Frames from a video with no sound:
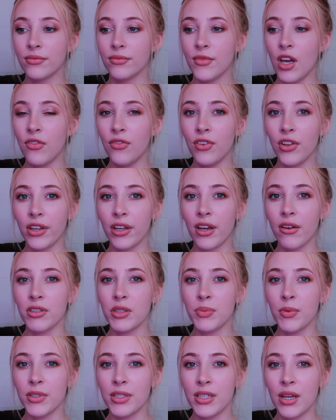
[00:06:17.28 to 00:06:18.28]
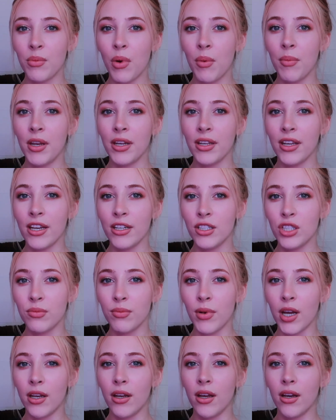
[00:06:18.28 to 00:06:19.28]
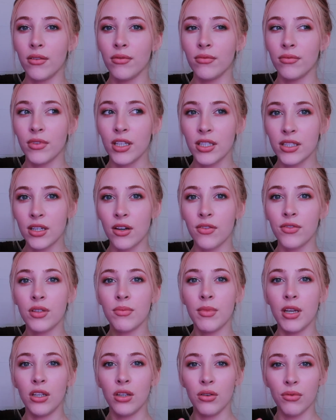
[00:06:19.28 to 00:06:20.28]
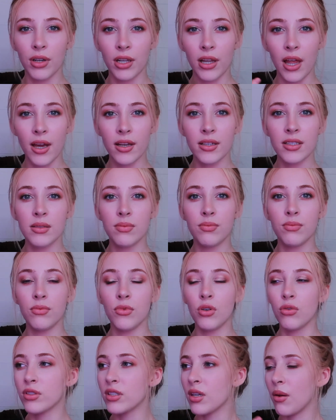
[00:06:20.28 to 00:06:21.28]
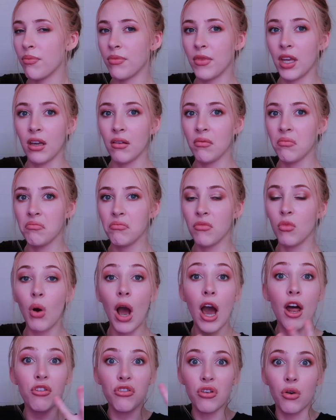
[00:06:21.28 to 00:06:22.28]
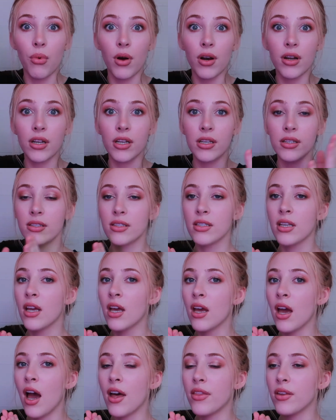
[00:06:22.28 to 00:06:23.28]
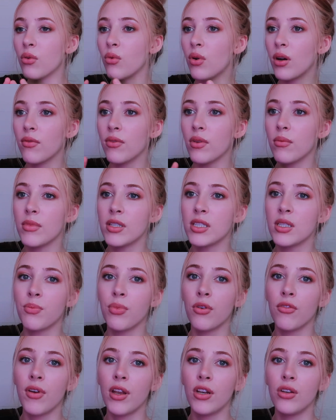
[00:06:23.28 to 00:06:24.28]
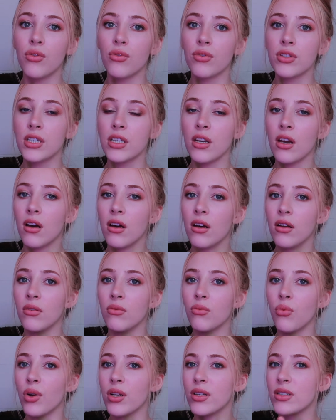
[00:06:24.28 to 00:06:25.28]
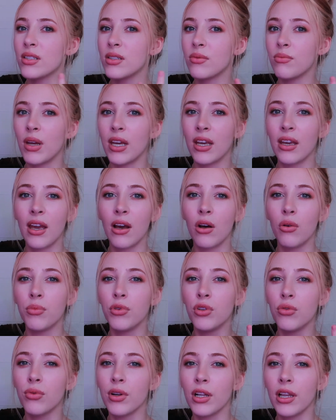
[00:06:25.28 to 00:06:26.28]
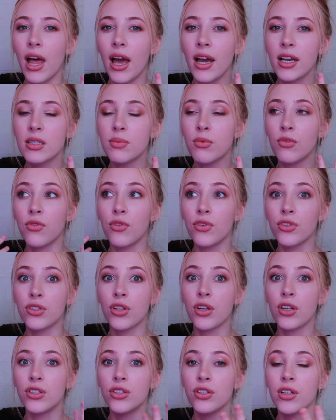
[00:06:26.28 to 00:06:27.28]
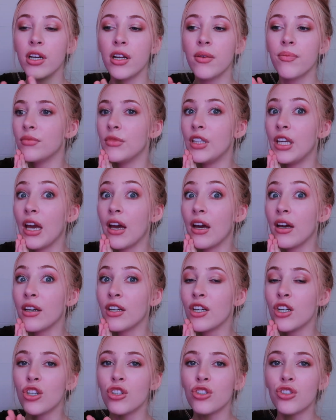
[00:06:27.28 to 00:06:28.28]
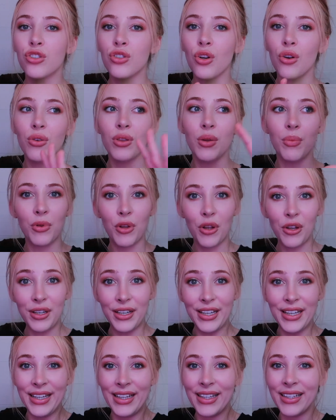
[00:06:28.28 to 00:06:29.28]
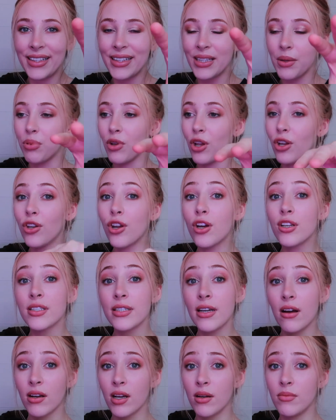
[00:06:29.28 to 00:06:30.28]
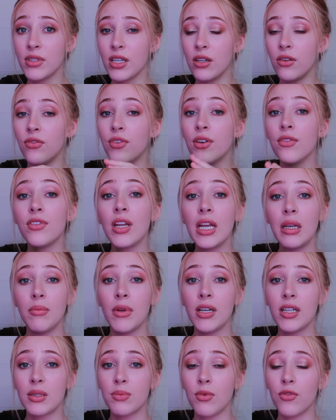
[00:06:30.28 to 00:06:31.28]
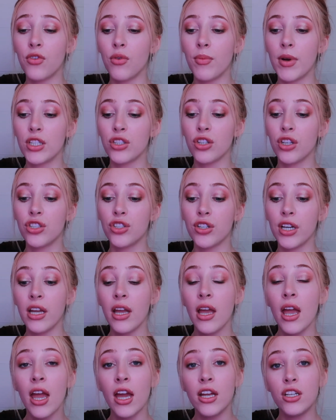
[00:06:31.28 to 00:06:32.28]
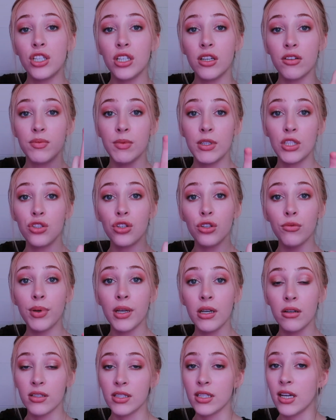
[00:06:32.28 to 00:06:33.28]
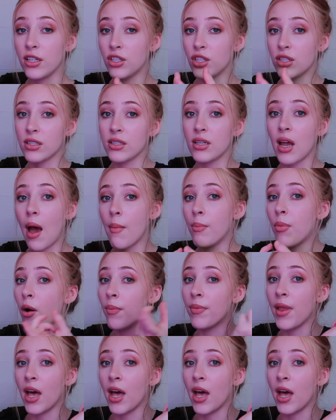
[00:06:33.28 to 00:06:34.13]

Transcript: I feel like I was supposed to have my medication by now. The stuff to make you relax or something. Well, I don't know what it is. I think one of them is to prevent nausea and one is to help you relax before surgery. Yeah. So the blonde nurse now comes in 15 minutes before my surgery and she gives me 2 pills and I pop